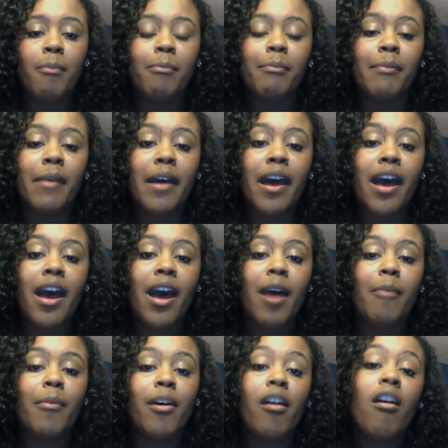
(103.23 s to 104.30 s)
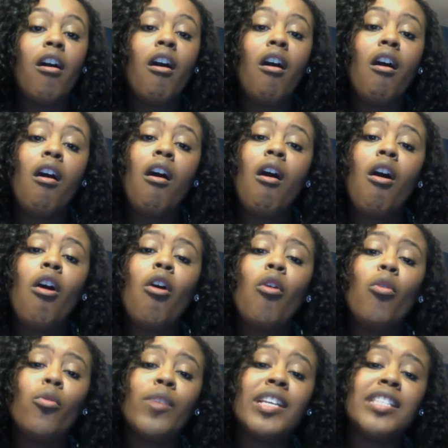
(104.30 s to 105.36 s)
Mama
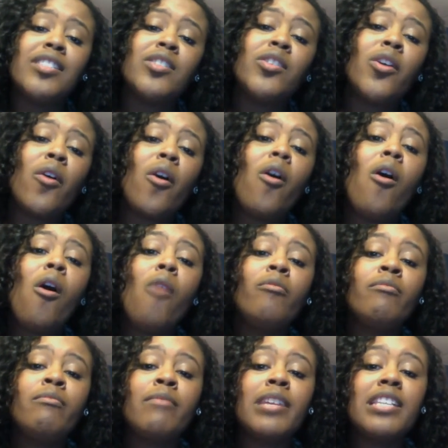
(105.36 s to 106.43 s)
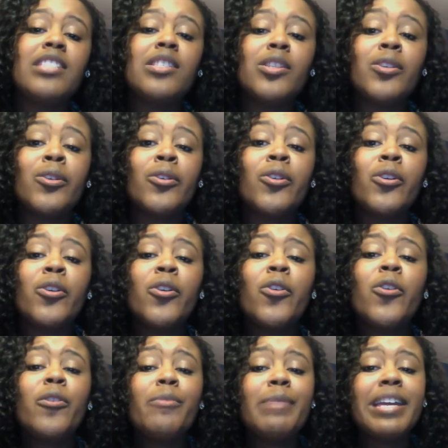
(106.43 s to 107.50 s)
always told me
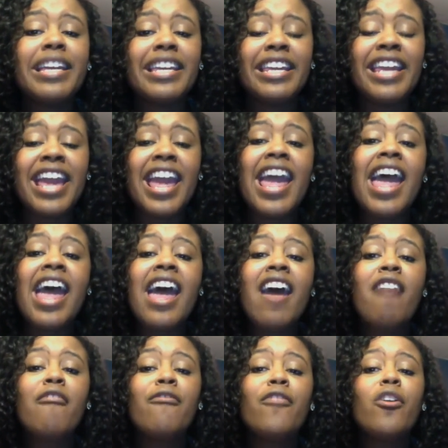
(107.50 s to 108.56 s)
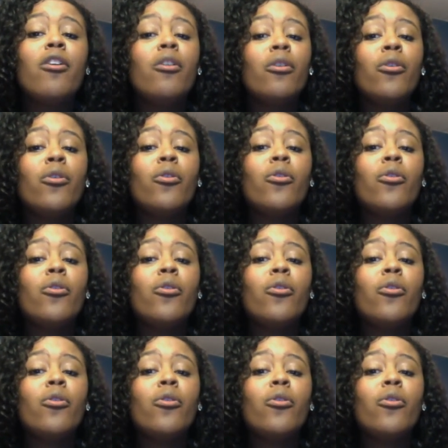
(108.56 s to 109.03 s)
to be careful who